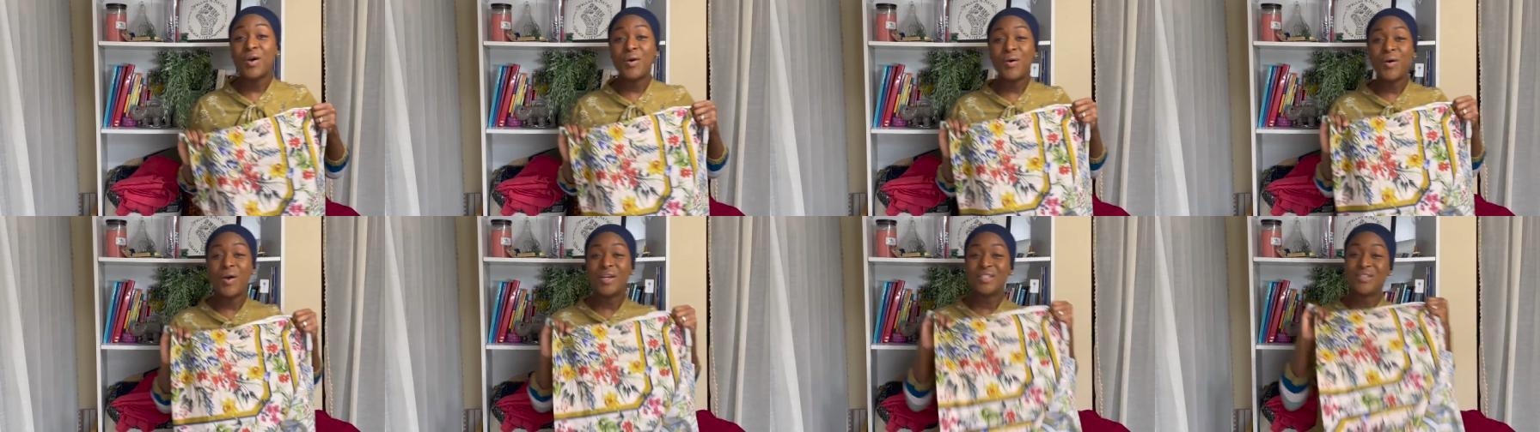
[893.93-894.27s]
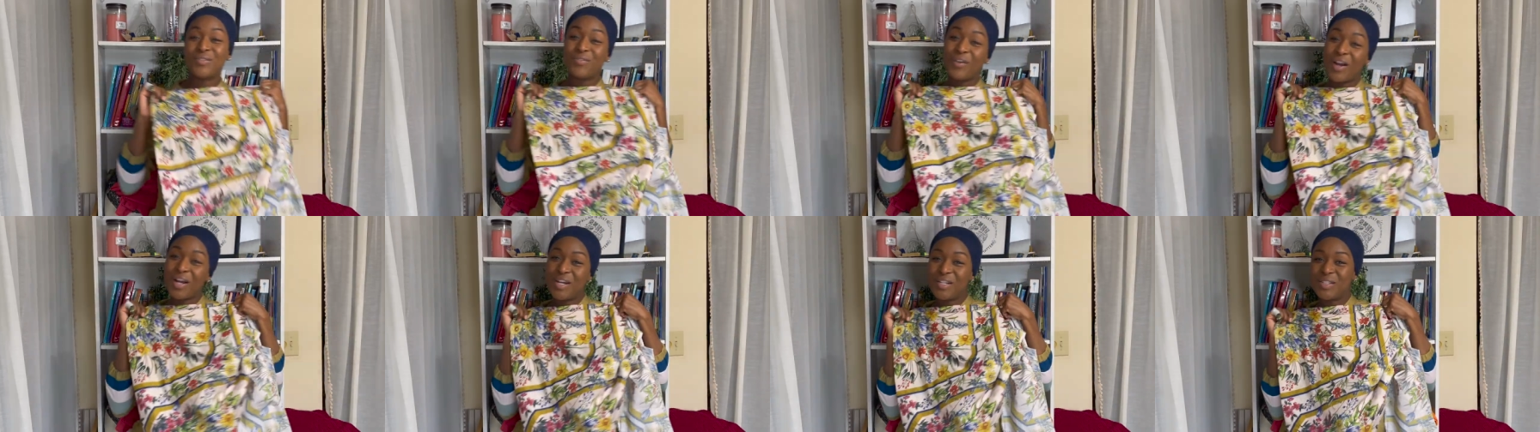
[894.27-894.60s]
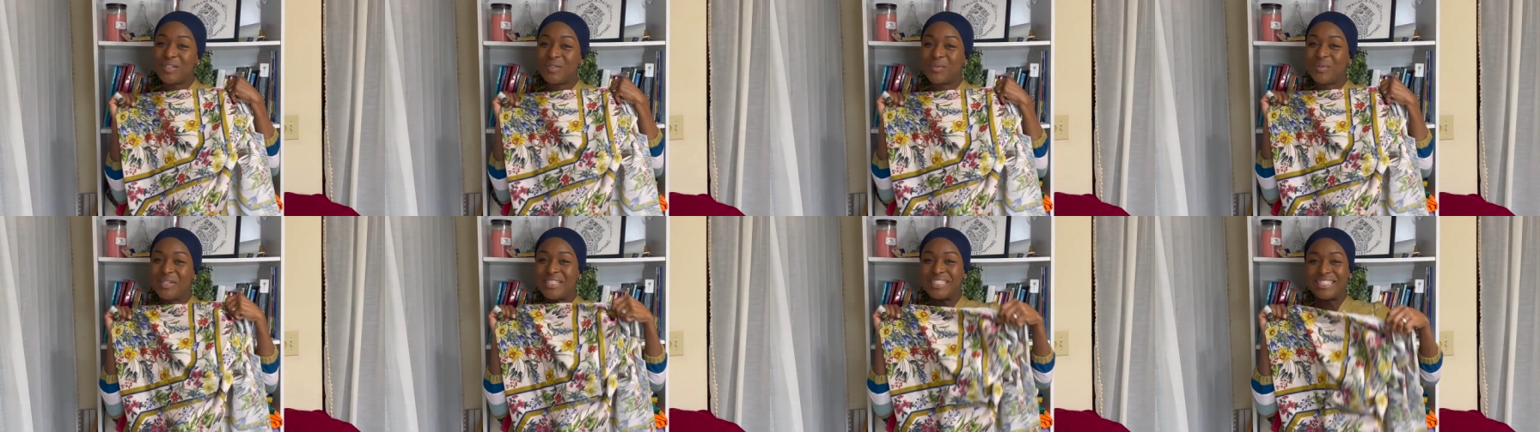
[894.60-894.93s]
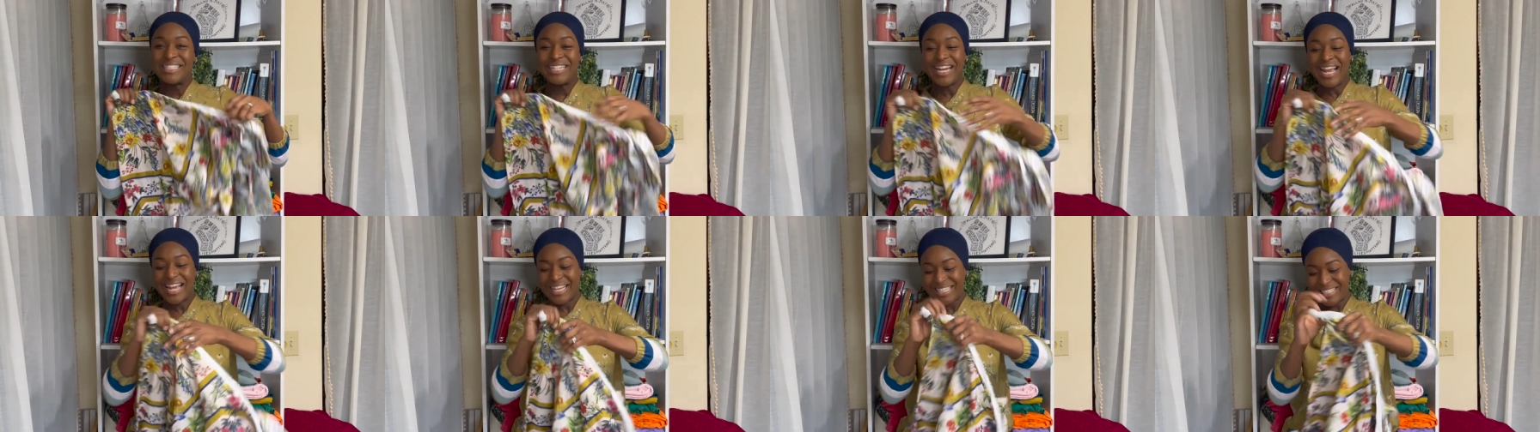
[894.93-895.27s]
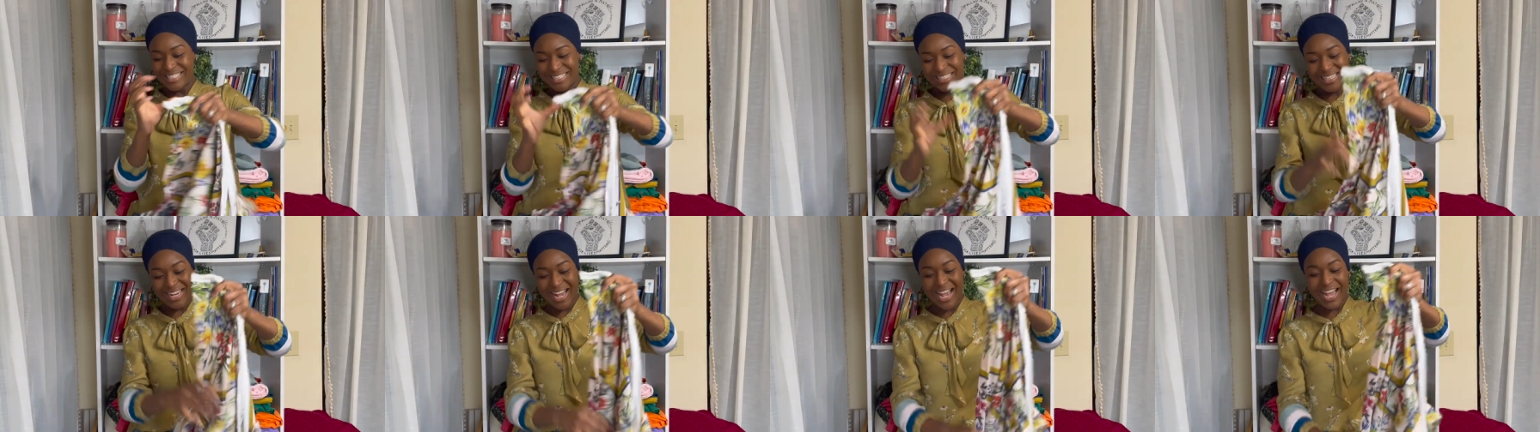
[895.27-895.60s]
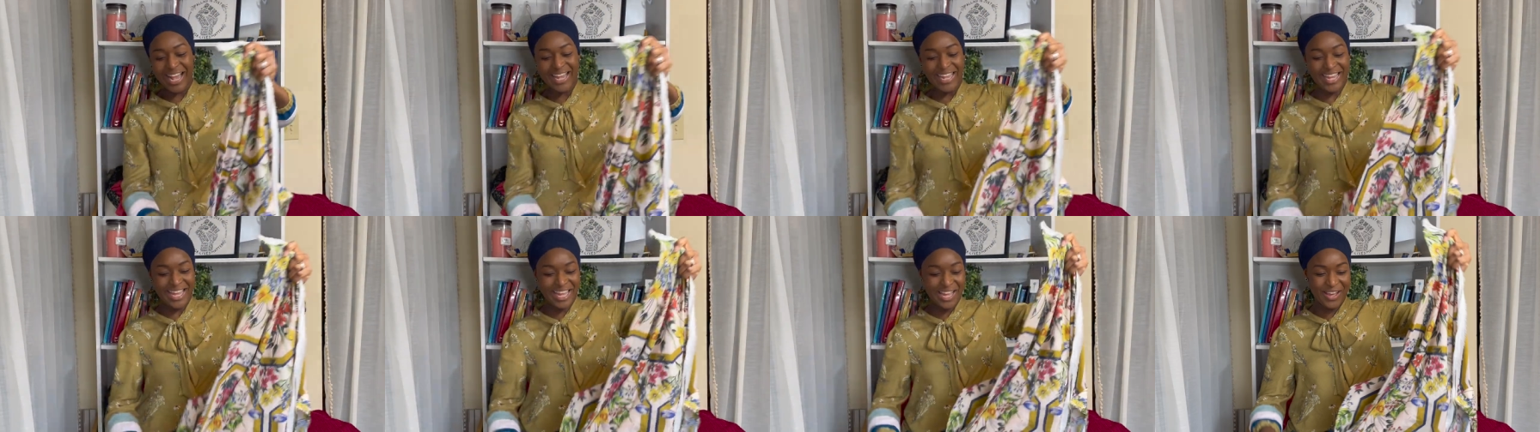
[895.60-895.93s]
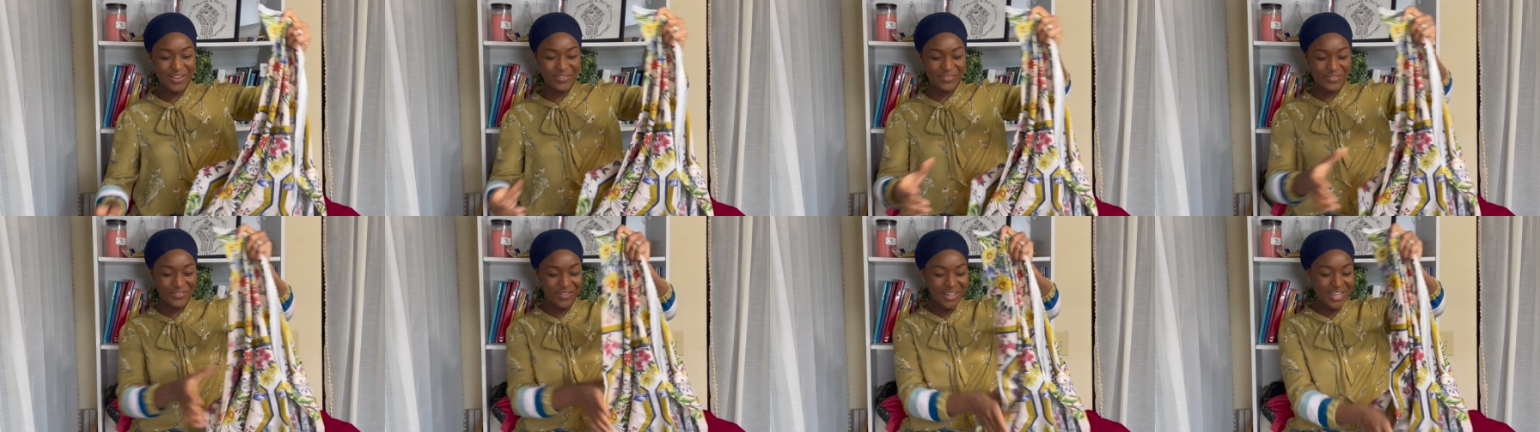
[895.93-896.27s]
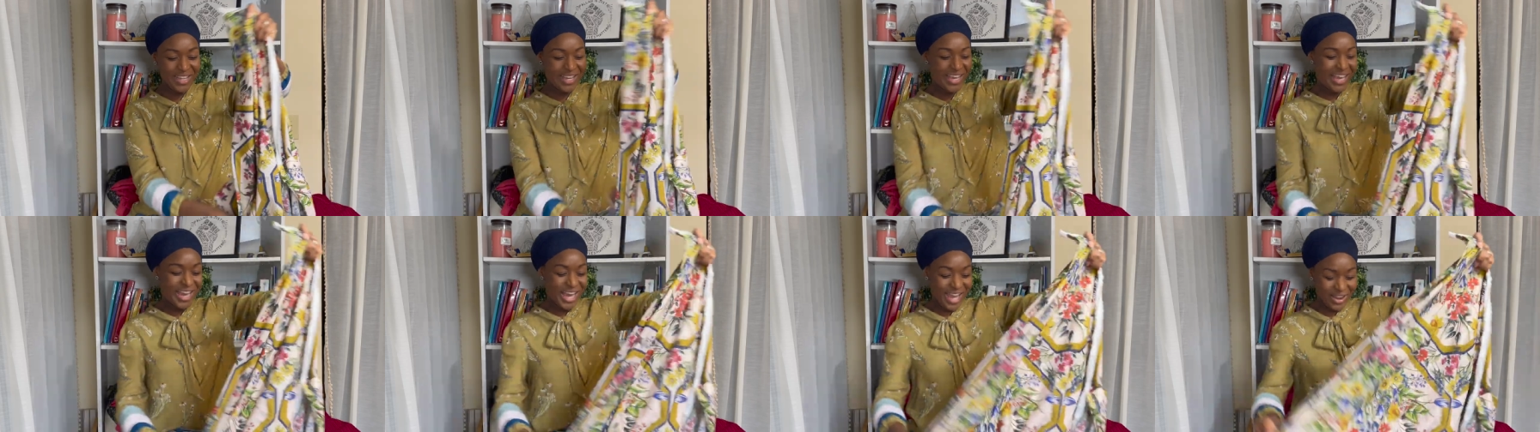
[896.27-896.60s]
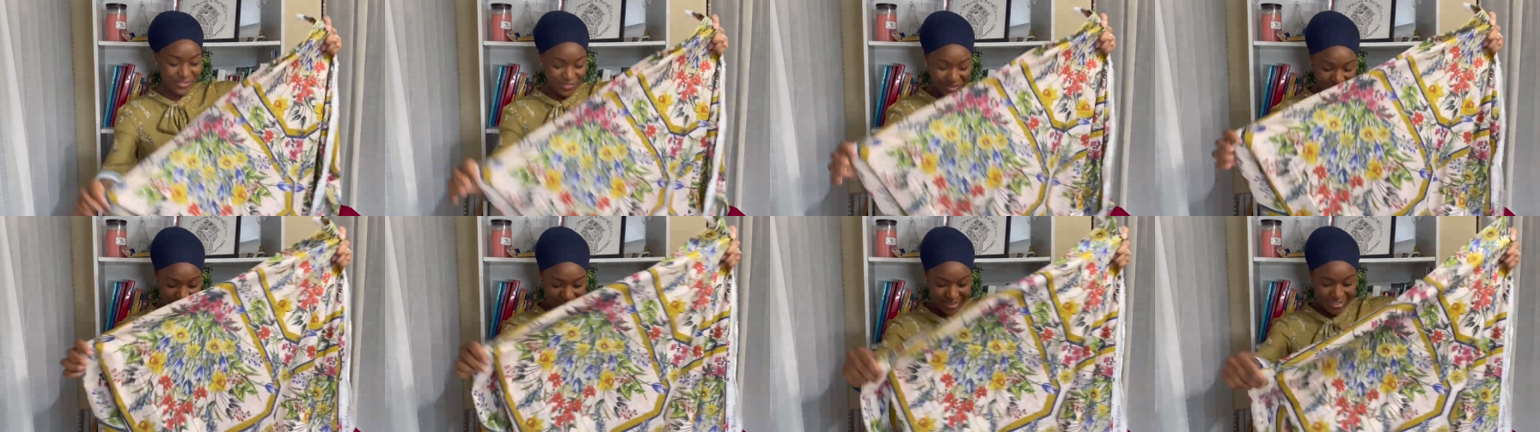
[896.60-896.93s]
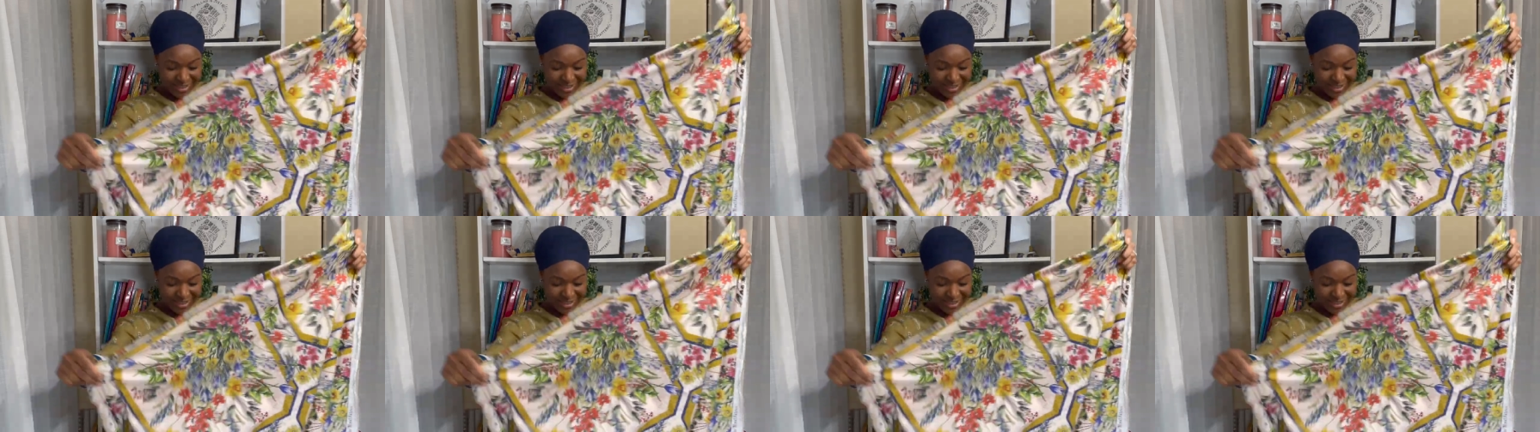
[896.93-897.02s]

as far as what's next, I am, I really